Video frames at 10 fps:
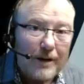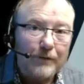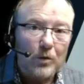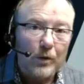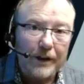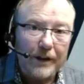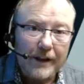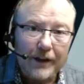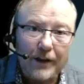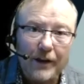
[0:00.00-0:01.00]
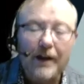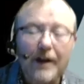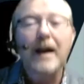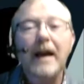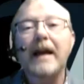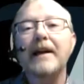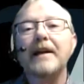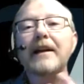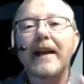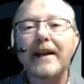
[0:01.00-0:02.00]
for 1 year, and
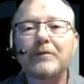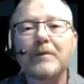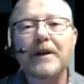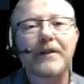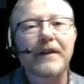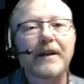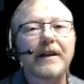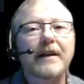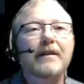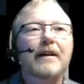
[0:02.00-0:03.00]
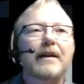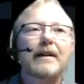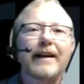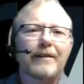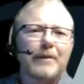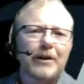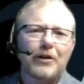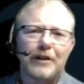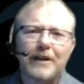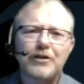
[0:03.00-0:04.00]
it gave me a
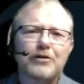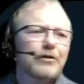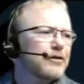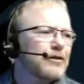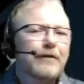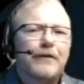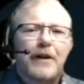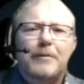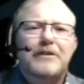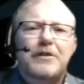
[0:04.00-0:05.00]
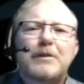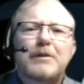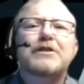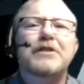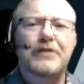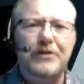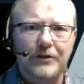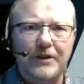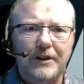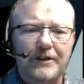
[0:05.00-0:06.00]
credential, certified me as a business
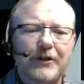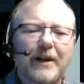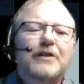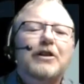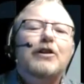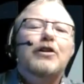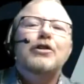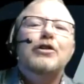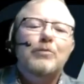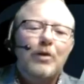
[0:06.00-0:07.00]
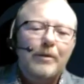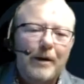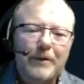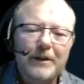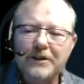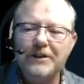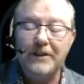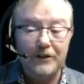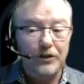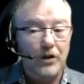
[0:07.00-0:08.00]
consultant. So I got to learn more about business. And I
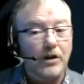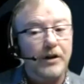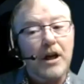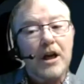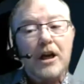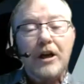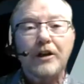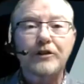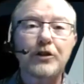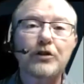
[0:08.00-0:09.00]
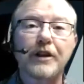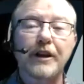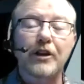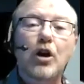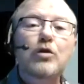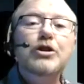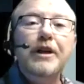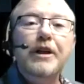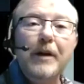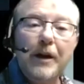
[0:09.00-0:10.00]
started consulting and
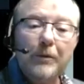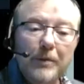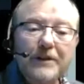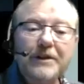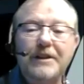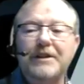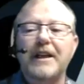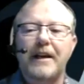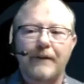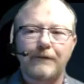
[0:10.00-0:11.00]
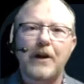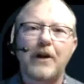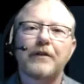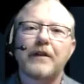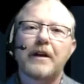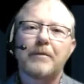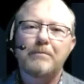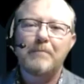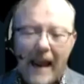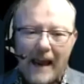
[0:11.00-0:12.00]
coaching in business. And I found that,
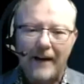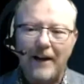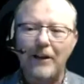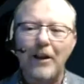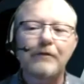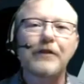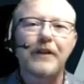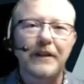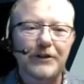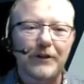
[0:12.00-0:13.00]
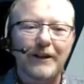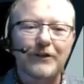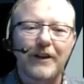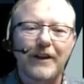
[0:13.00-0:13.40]
man, I love this, right? So